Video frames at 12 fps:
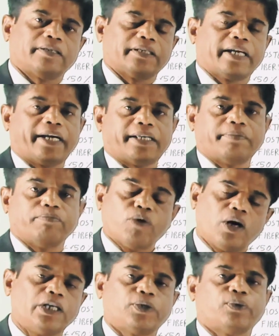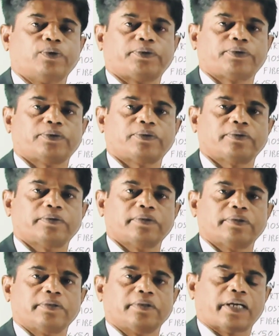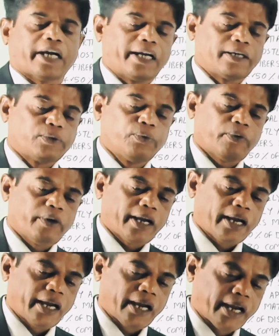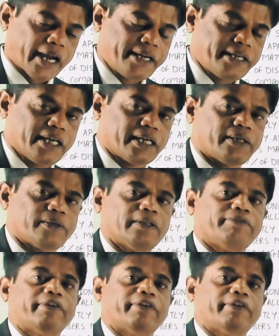dye molecules and to enter into the